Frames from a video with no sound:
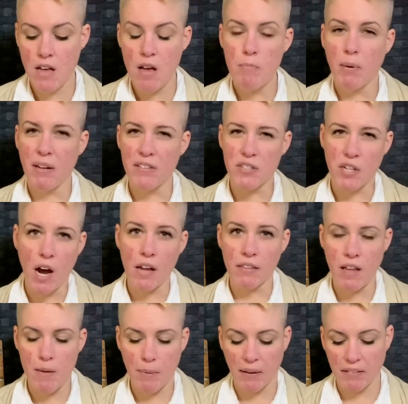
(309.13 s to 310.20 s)
But as John
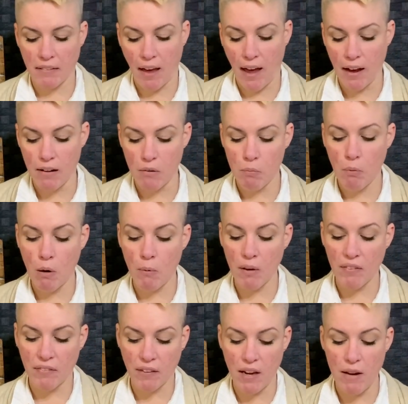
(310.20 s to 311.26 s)
Lubbock said, what we
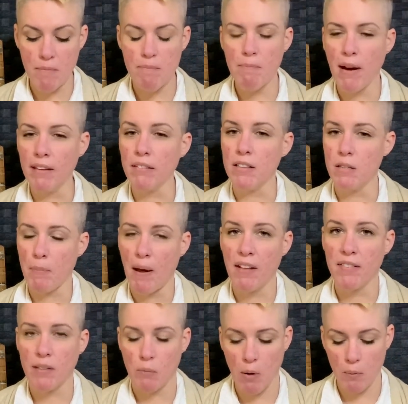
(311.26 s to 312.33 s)
see mainly depends
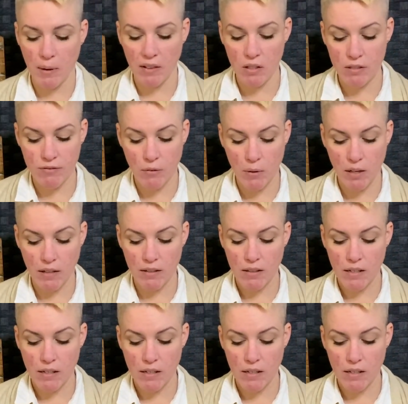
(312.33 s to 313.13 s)
on what we look for.